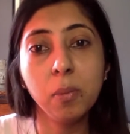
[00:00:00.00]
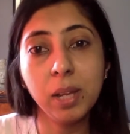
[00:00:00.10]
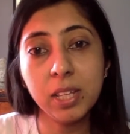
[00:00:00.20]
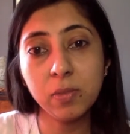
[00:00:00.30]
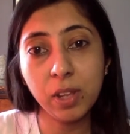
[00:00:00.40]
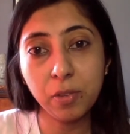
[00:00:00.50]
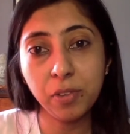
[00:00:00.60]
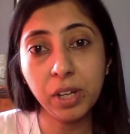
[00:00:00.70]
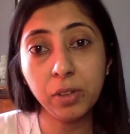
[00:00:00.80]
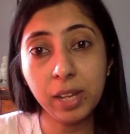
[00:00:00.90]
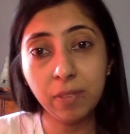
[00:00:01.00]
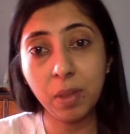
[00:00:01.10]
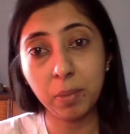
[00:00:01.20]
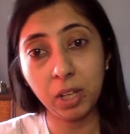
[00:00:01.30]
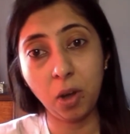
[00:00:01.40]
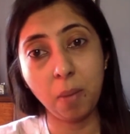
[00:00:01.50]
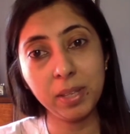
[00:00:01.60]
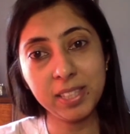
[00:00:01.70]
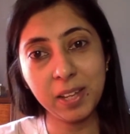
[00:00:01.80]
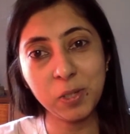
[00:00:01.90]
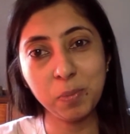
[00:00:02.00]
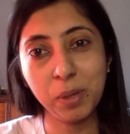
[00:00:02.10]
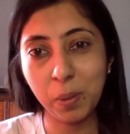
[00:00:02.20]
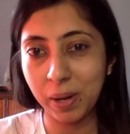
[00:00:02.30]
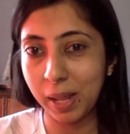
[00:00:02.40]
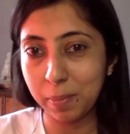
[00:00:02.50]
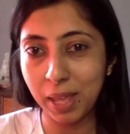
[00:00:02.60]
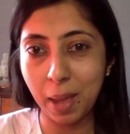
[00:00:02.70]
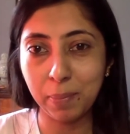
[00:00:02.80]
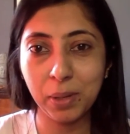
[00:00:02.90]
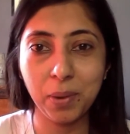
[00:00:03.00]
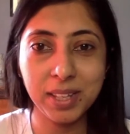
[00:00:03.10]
please feel free to leave them in the comment section below and I'll be happy to answer.